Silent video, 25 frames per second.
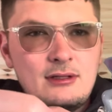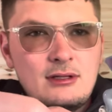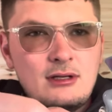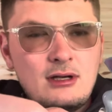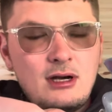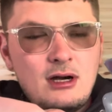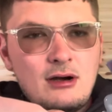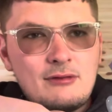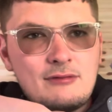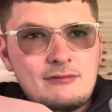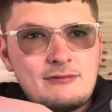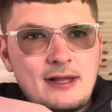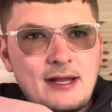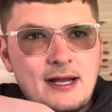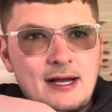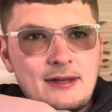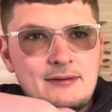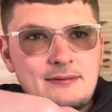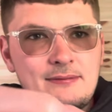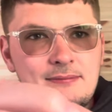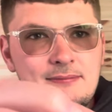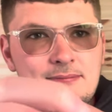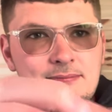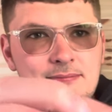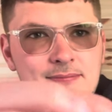off
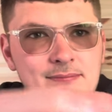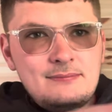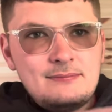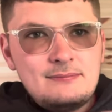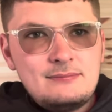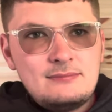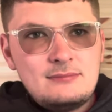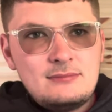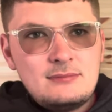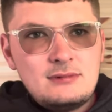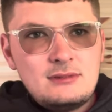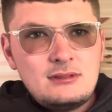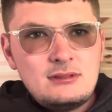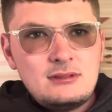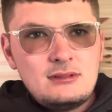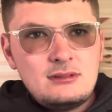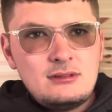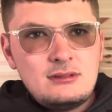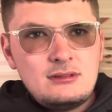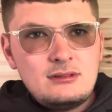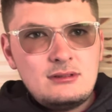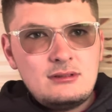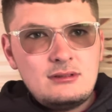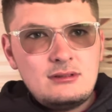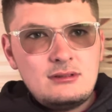Dan.
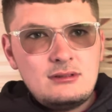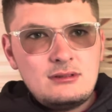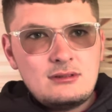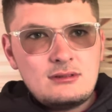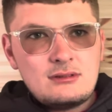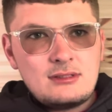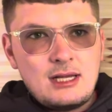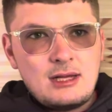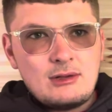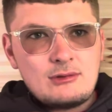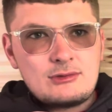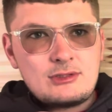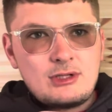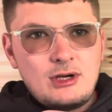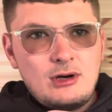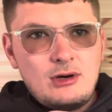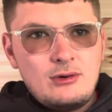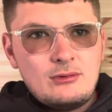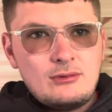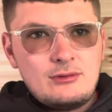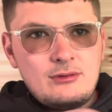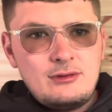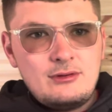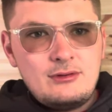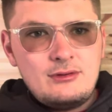It's now
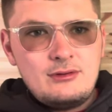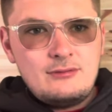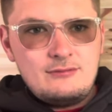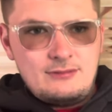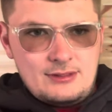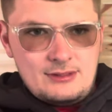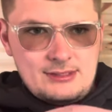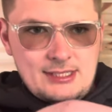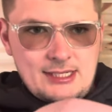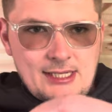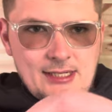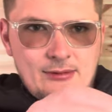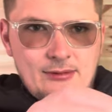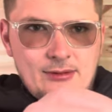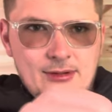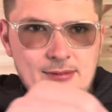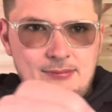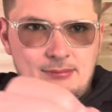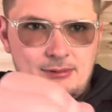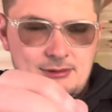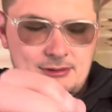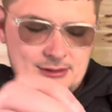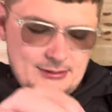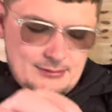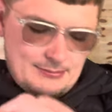sold for £10
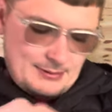plus the